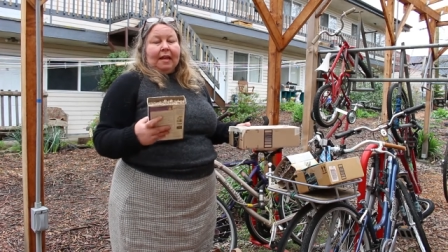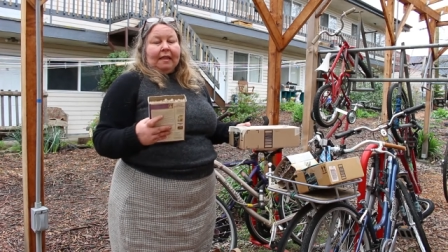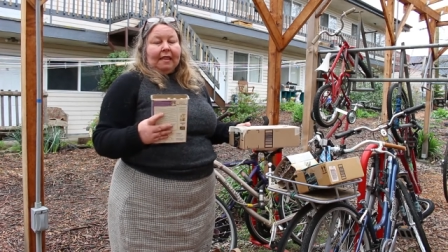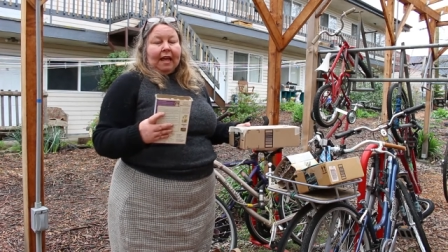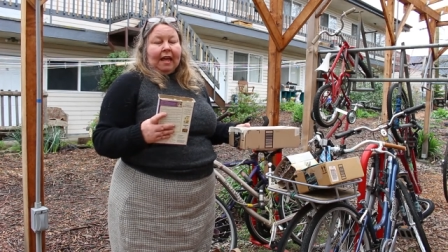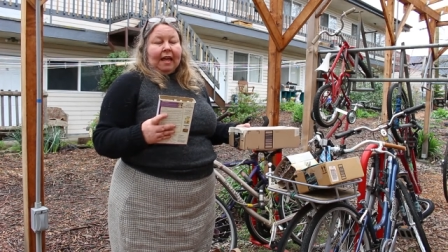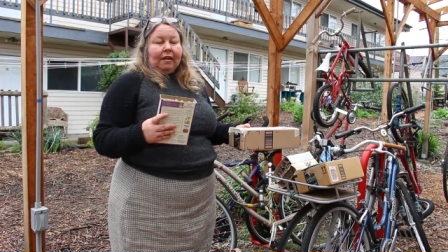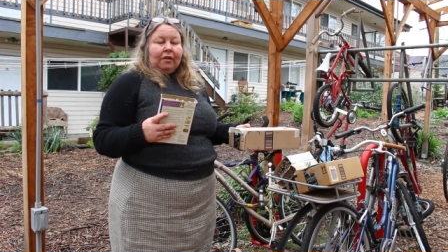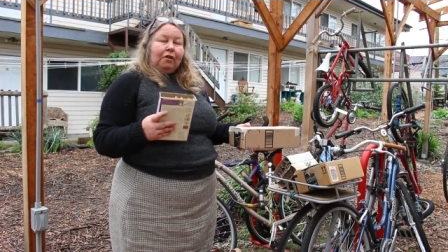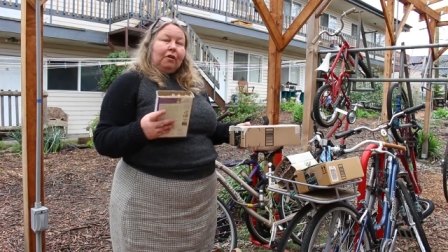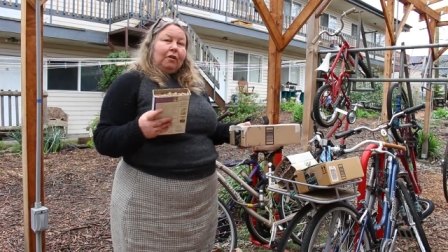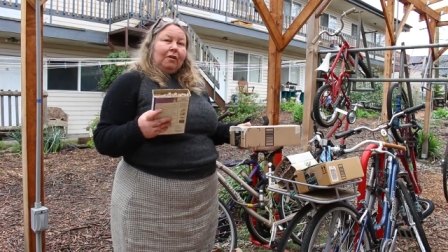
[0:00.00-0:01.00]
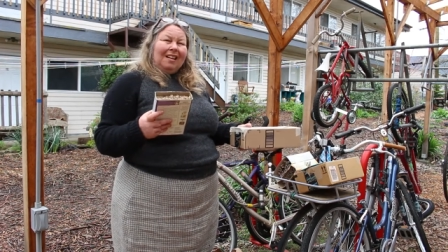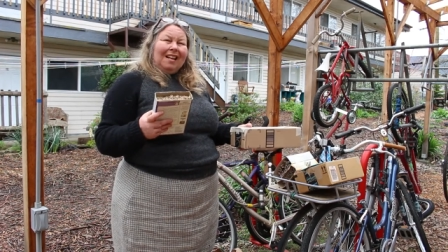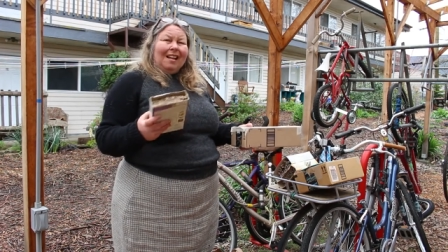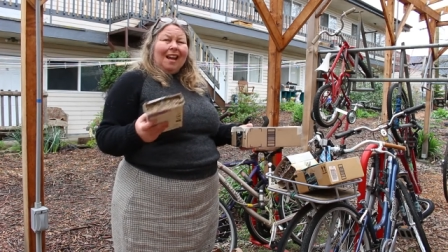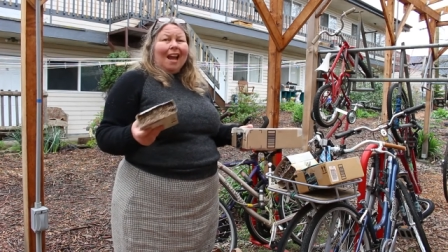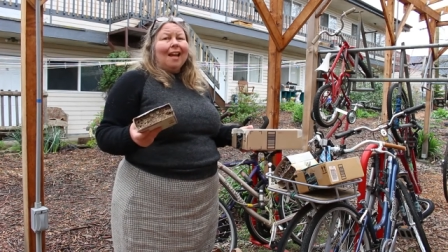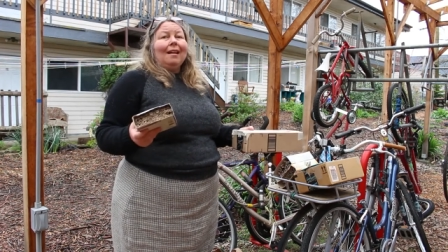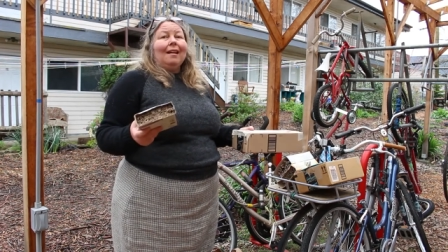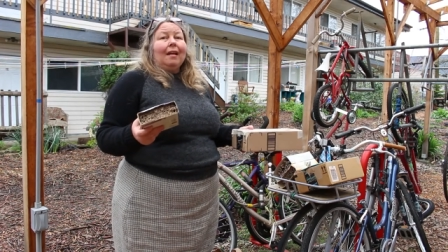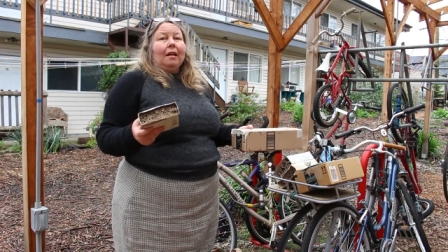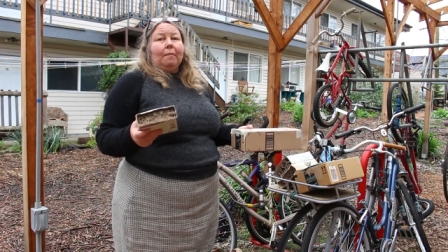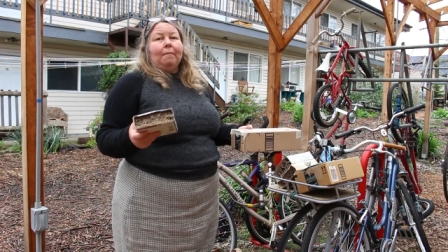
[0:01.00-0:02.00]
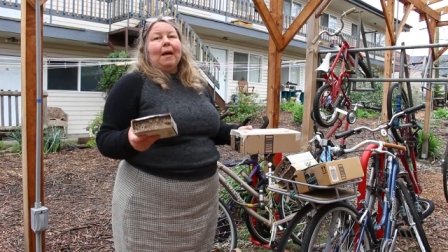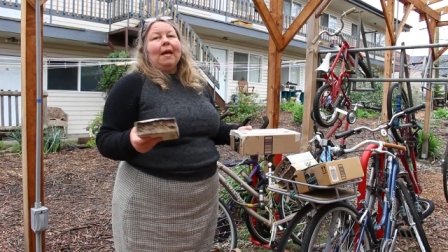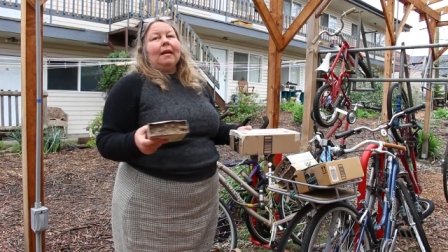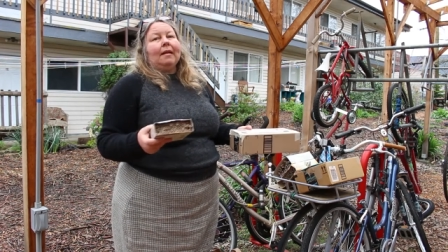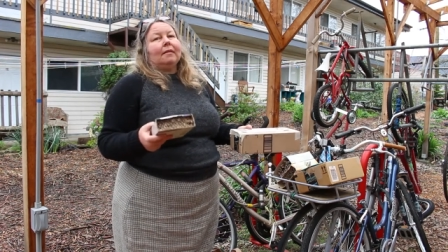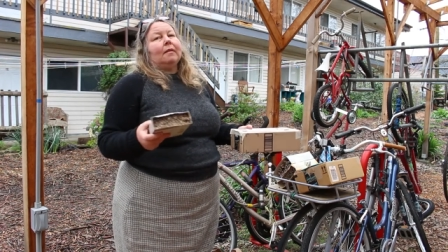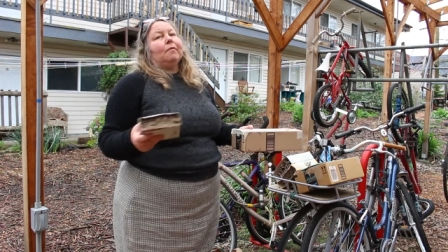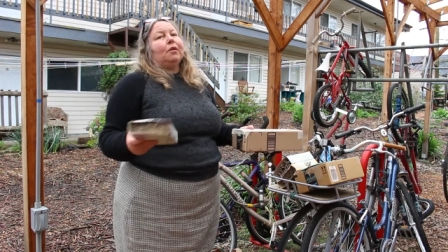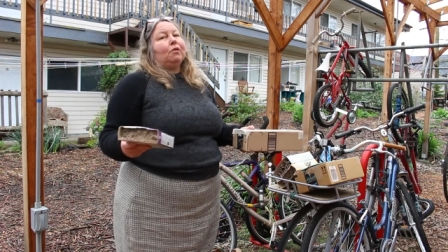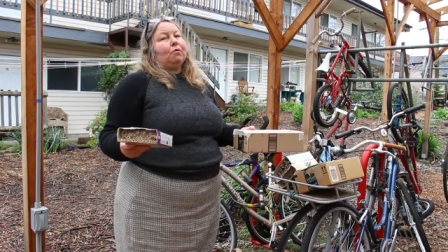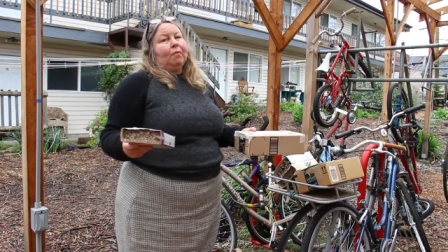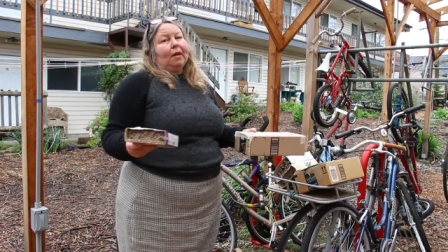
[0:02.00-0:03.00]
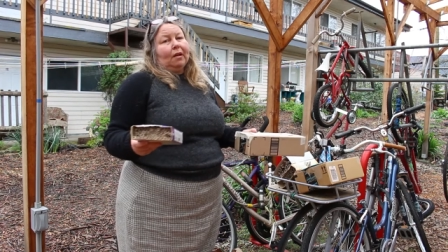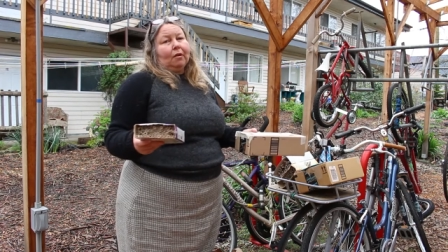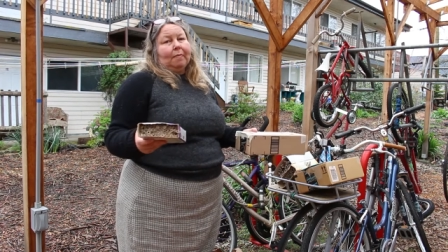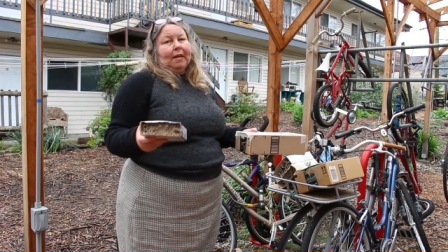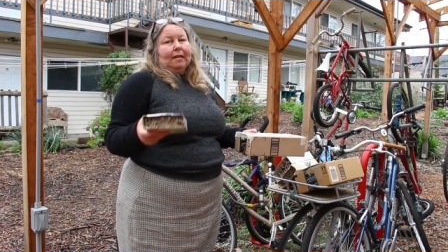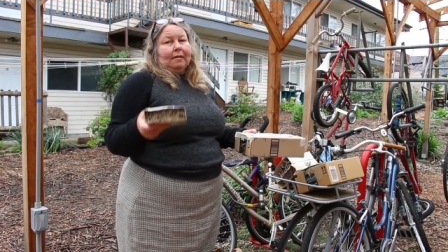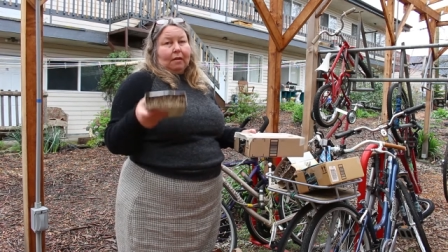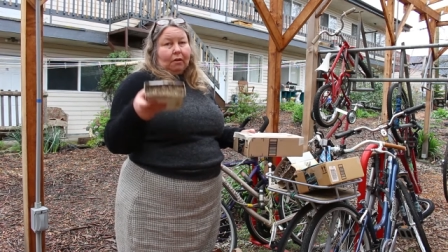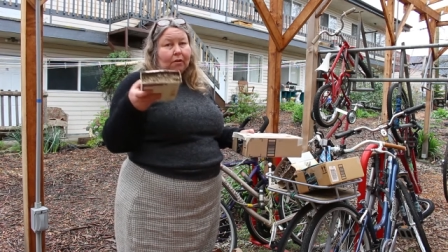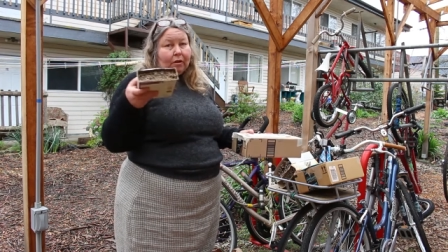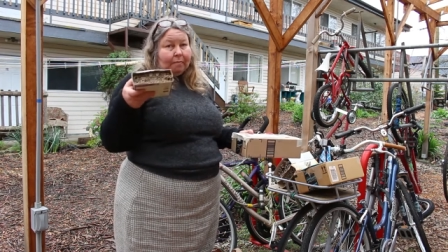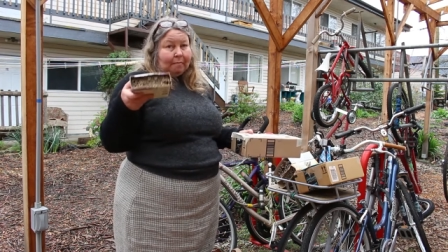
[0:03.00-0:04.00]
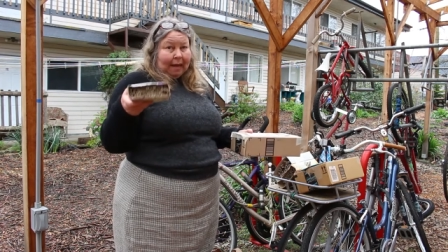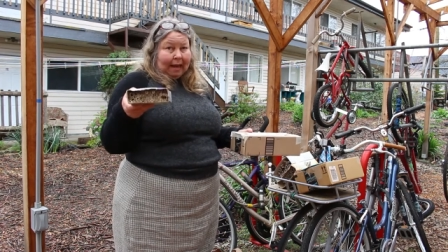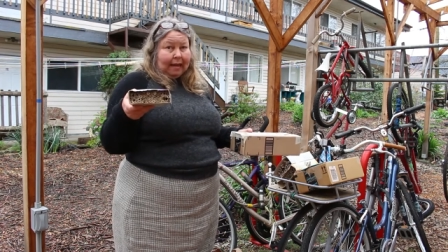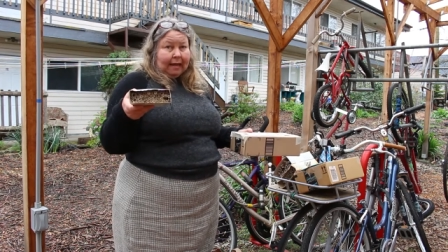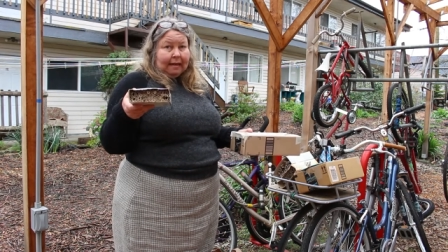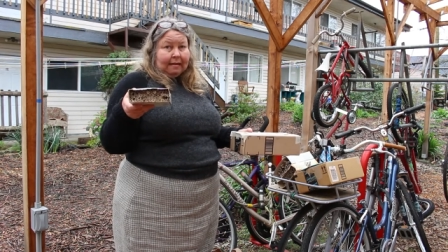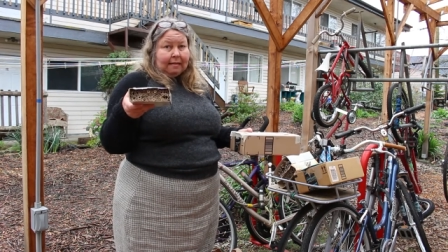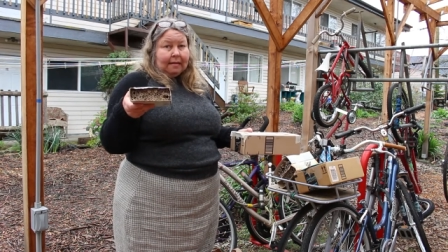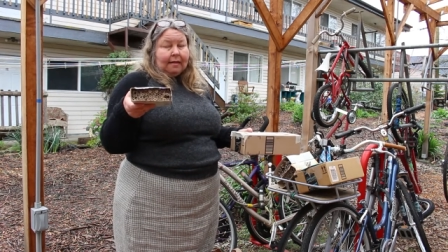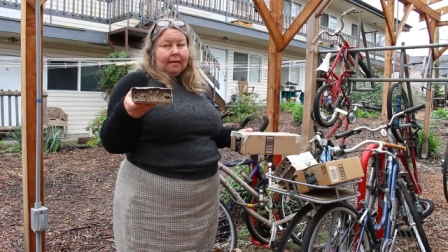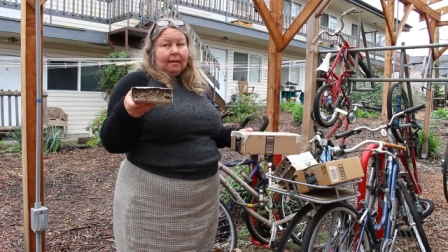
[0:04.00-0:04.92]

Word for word: then you're aiding and abetting some of those weaker bees that couldn't make it